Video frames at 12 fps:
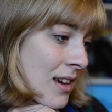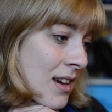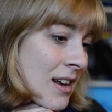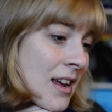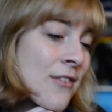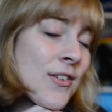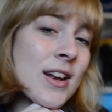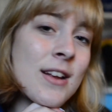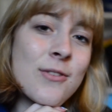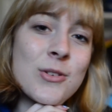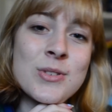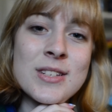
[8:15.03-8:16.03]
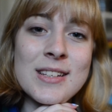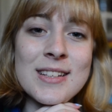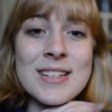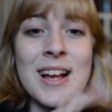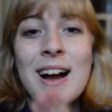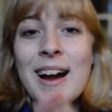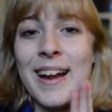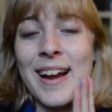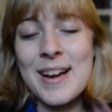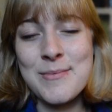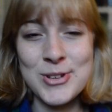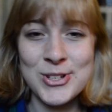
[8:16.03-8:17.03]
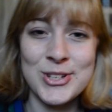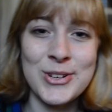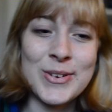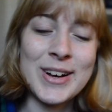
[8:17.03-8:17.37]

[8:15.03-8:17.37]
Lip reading: if any of you see this, hi, I miss you,